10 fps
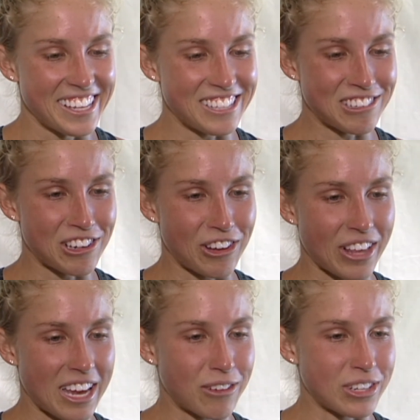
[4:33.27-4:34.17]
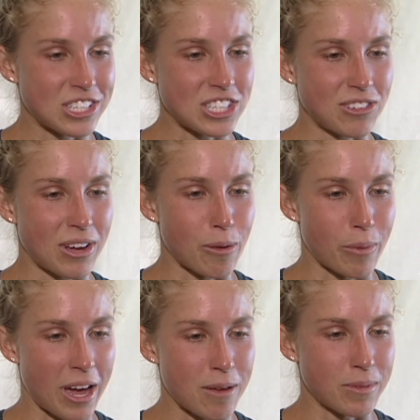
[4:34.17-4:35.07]
you know, like when she went
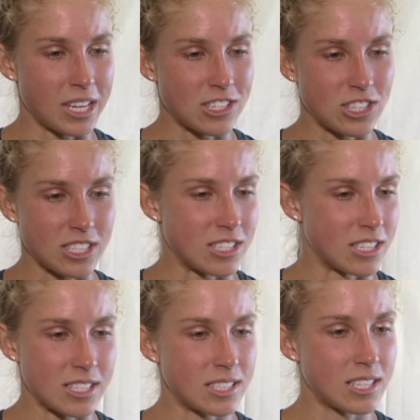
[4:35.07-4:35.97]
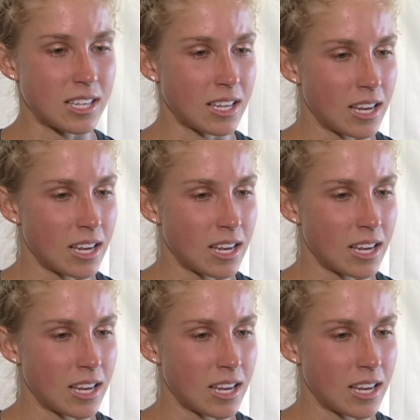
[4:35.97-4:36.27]
by me, she's